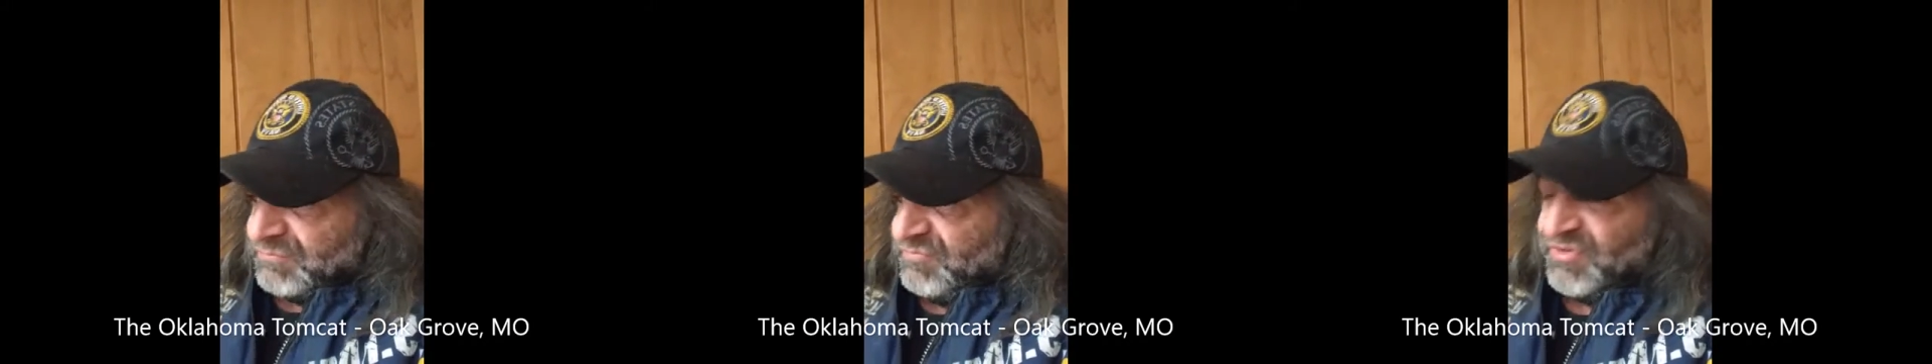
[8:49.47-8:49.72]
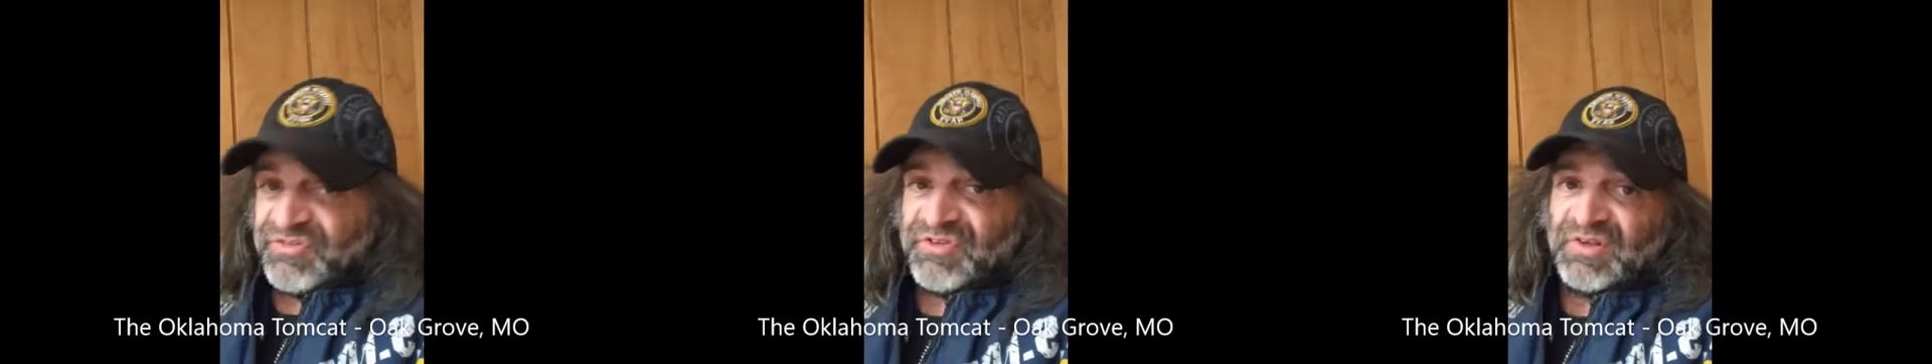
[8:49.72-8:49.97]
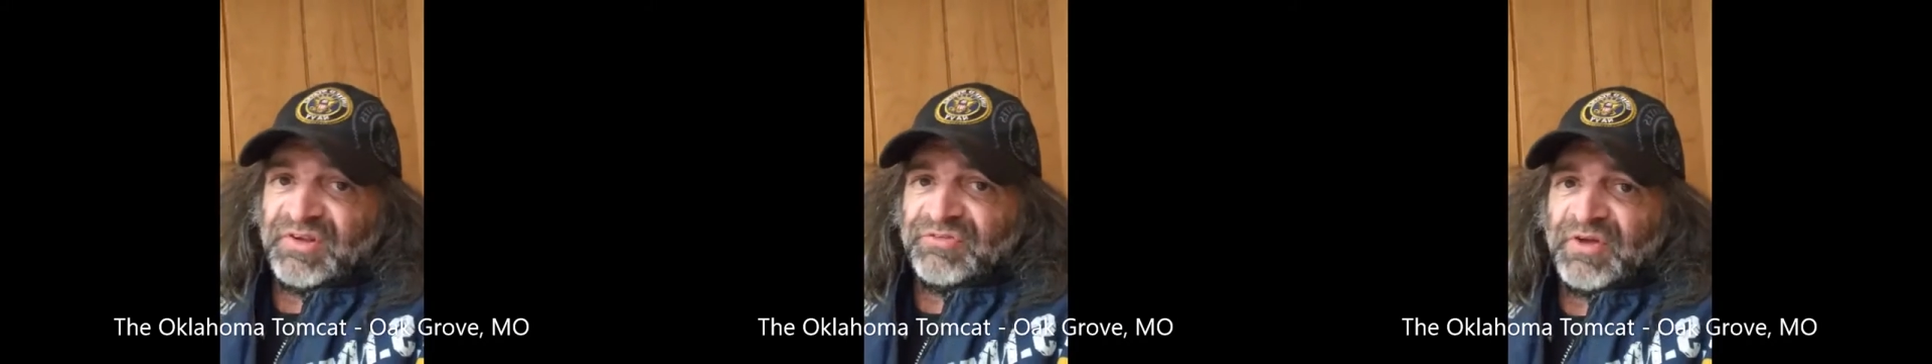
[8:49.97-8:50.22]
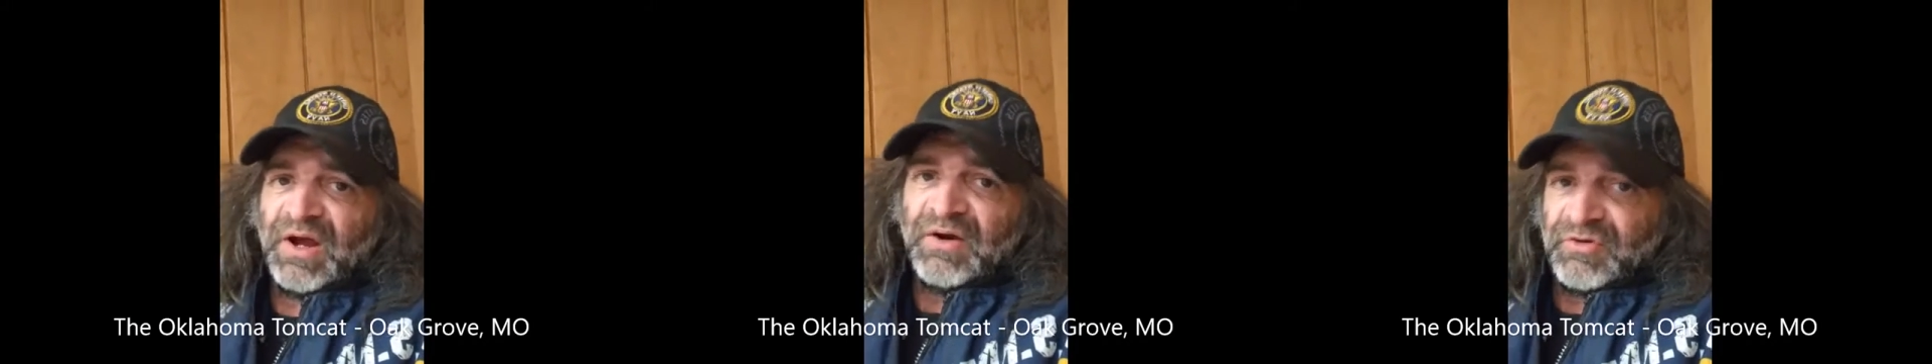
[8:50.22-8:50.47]
physically
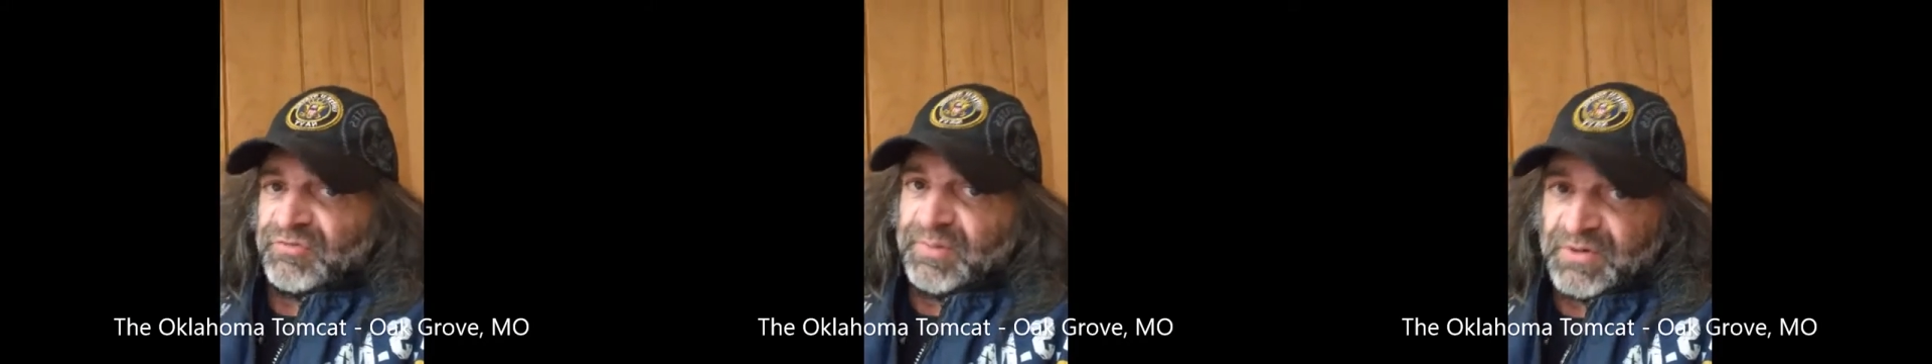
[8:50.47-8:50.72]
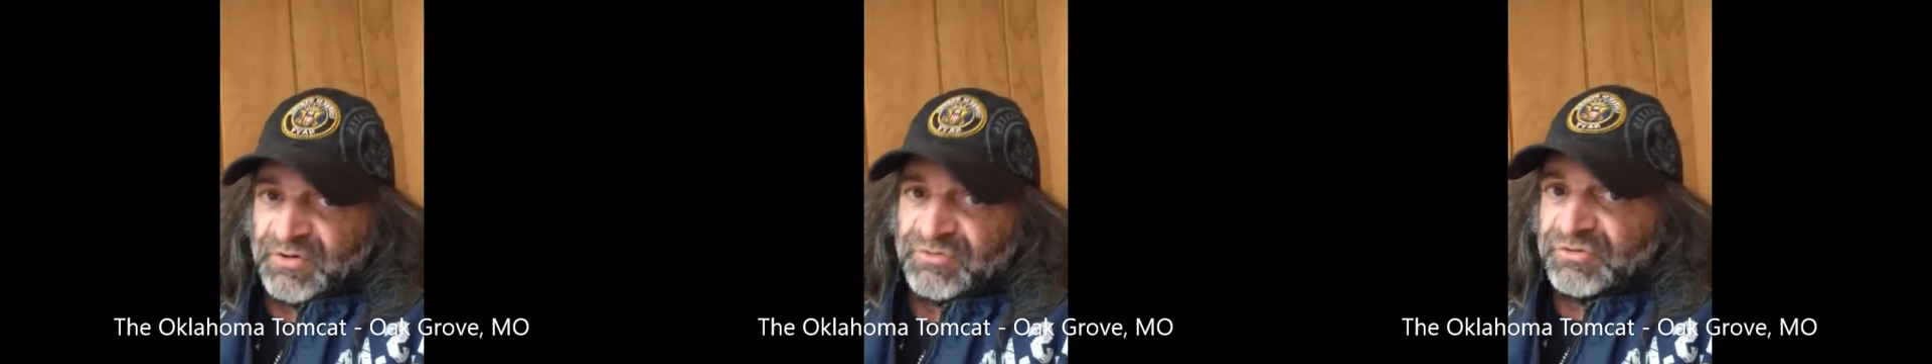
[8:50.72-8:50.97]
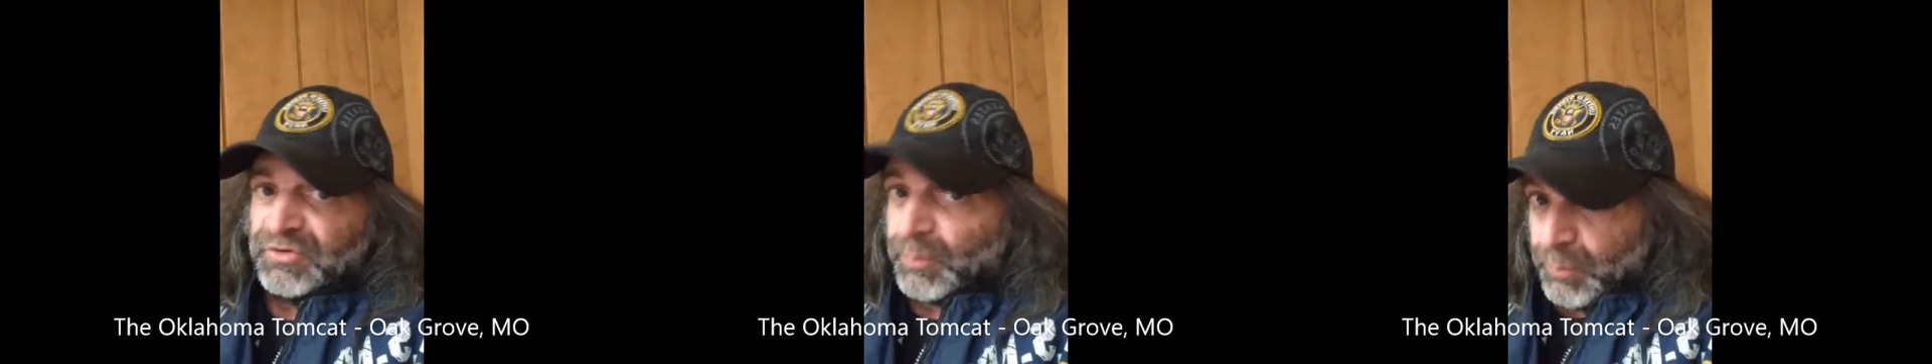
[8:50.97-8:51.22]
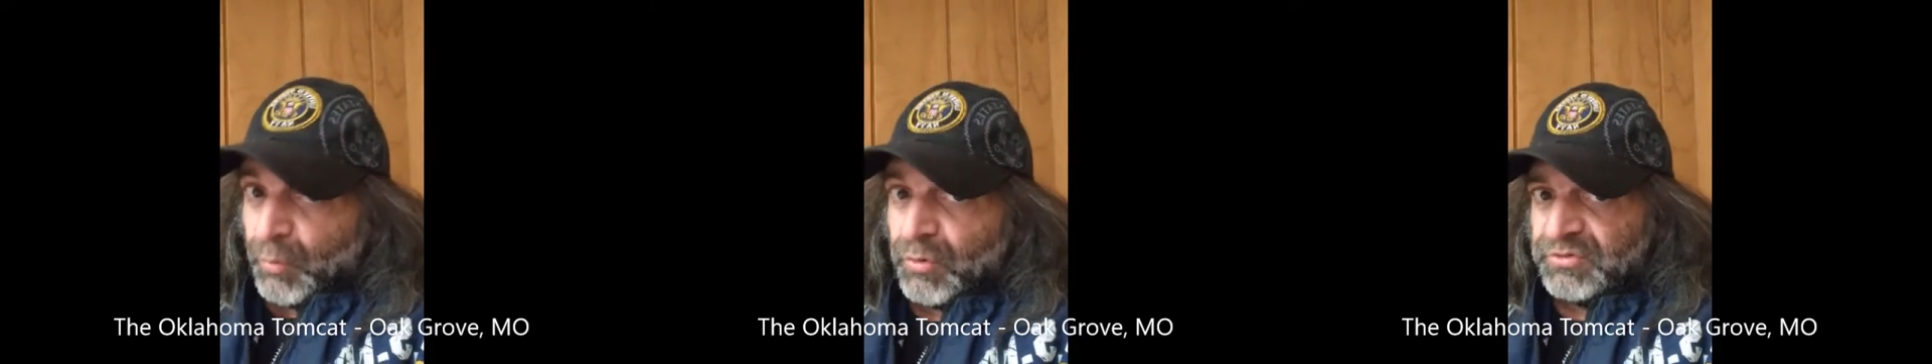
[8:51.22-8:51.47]
tired, it's because you're
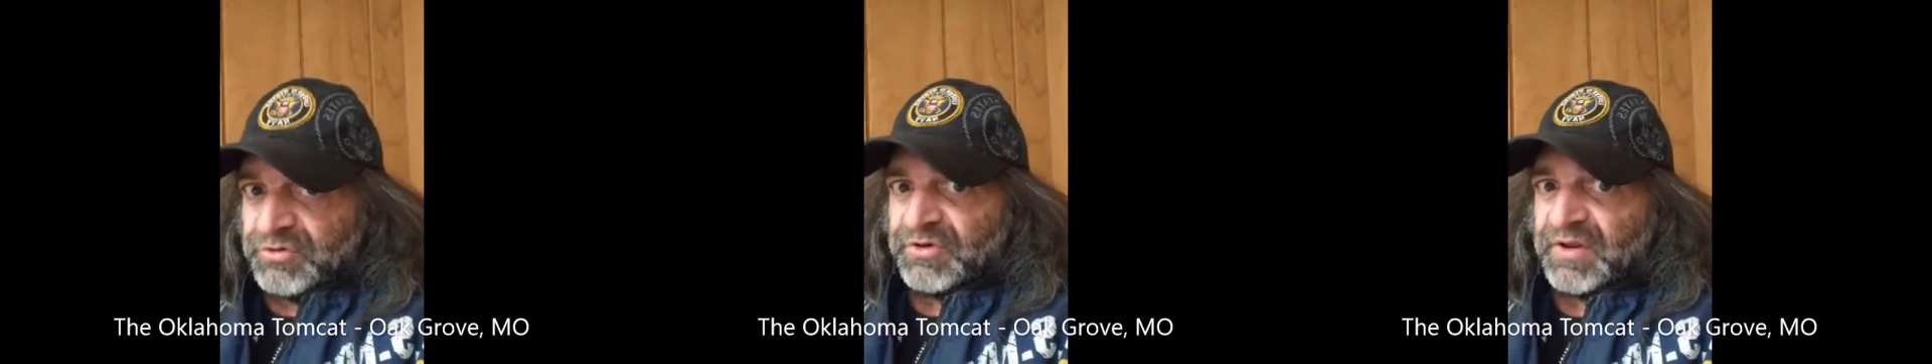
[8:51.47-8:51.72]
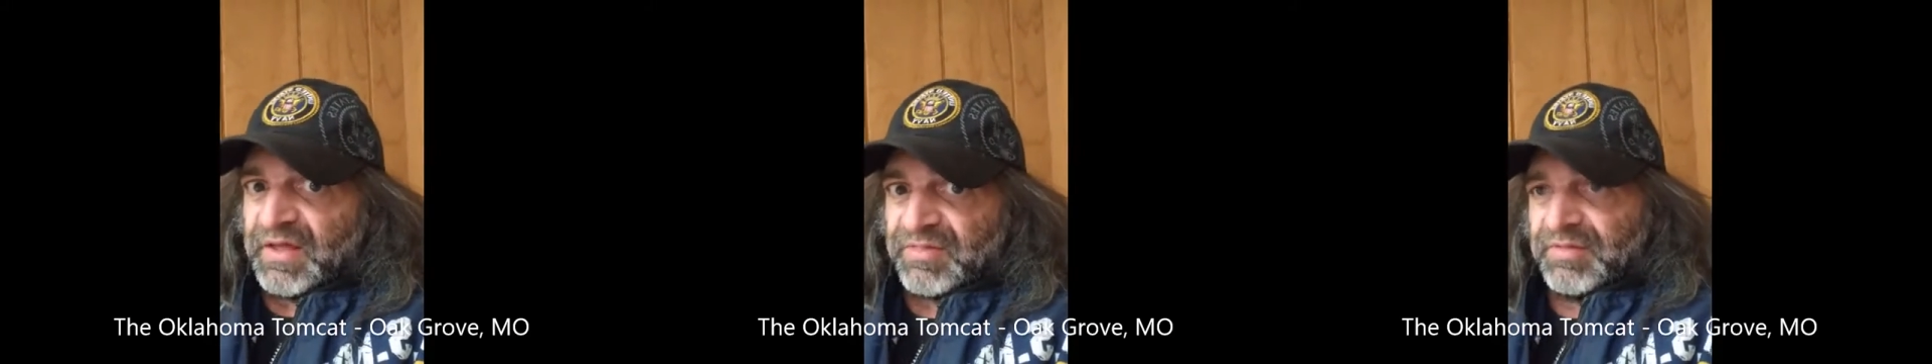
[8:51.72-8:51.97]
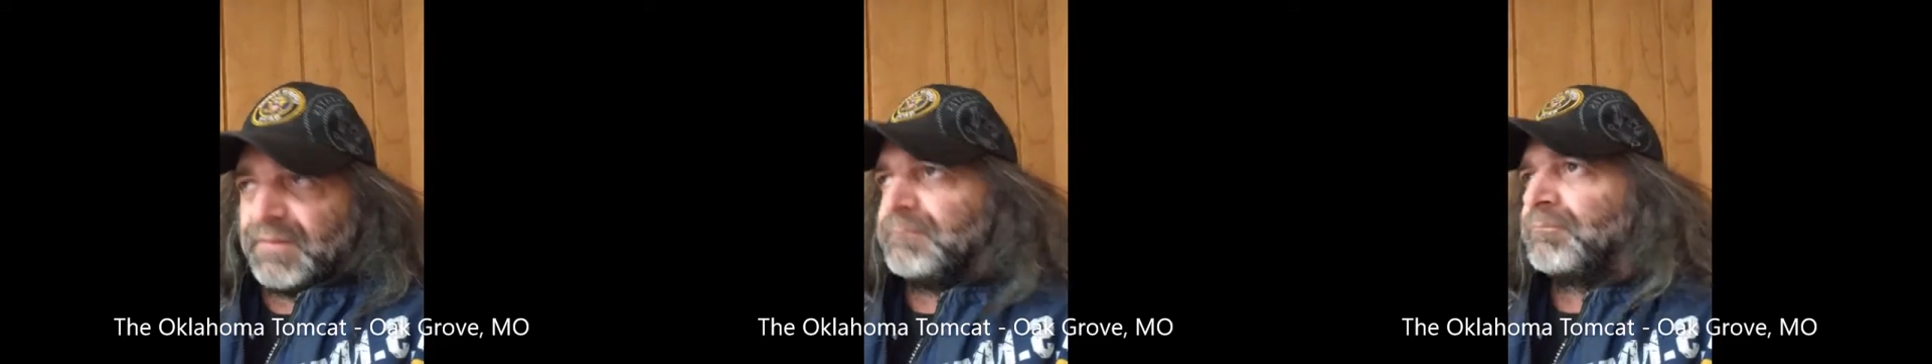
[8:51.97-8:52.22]
bored to death.